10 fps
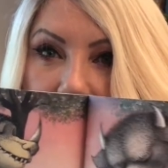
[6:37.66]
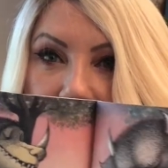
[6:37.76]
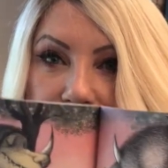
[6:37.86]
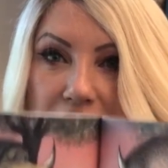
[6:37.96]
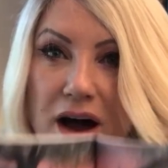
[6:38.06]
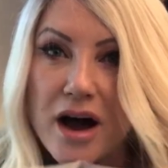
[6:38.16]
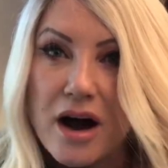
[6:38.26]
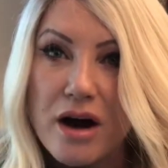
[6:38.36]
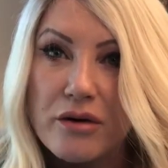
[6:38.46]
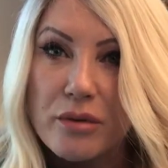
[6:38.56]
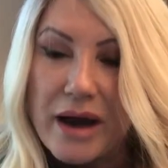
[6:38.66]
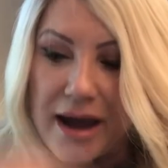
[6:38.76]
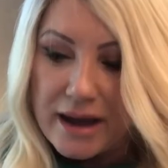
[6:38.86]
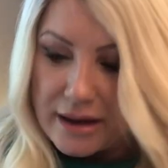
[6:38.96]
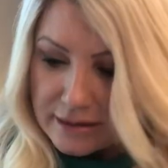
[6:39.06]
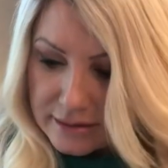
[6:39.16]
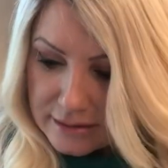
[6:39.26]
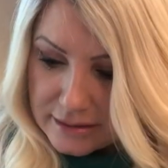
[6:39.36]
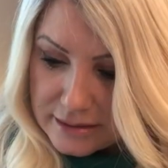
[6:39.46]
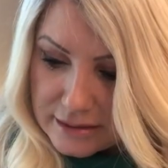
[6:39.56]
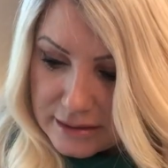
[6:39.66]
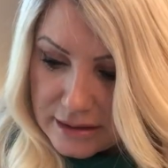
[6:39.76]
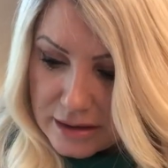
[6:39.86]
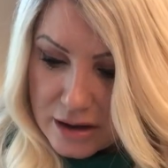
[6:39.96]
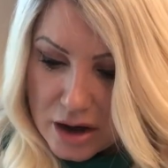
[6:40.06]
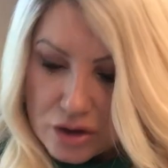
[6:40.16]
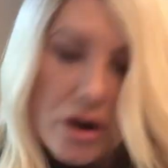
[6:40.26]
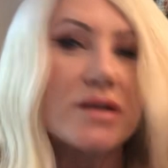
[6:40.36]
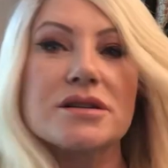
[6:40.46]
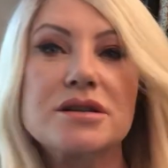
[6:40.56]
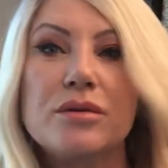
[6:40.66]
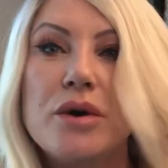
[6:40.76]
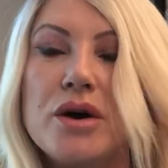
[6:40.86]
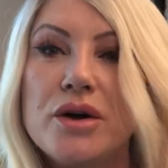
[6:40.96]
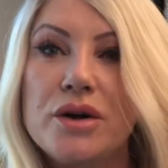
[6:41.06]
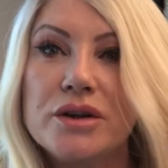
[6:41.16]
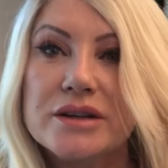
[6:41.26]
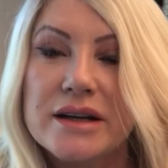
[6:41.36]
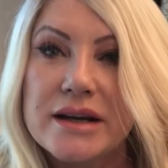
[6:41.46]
far away, across the world,